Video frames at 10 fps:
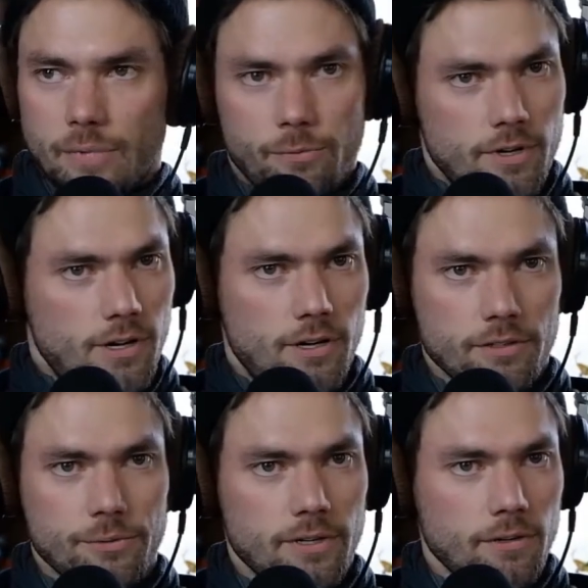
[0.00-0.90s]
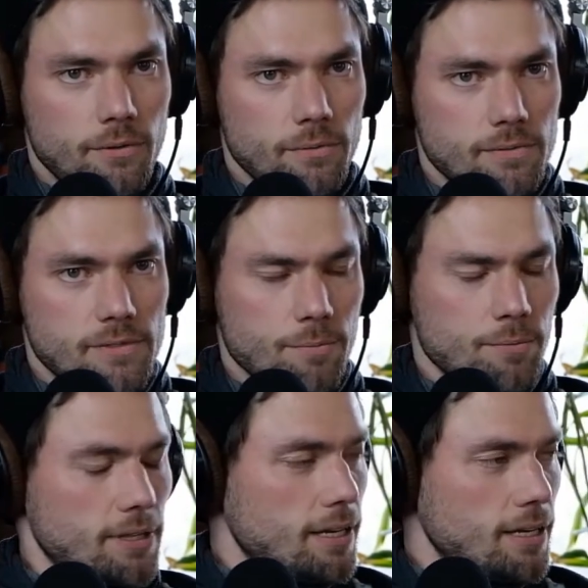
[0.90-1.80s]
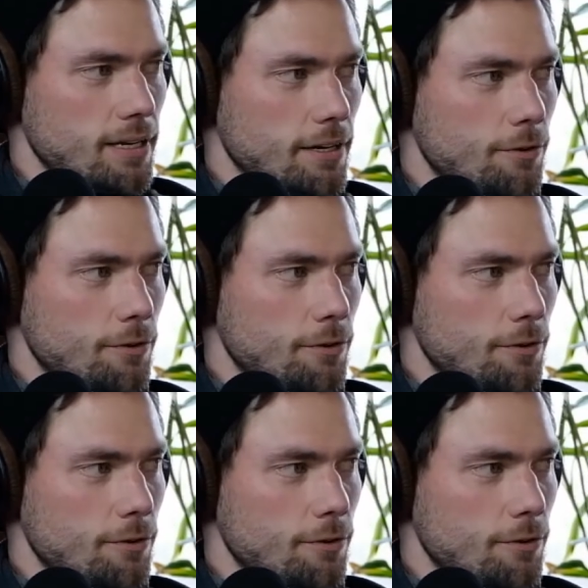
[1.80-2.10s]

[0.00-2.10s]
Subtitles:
man, we're all doing our own separate thing.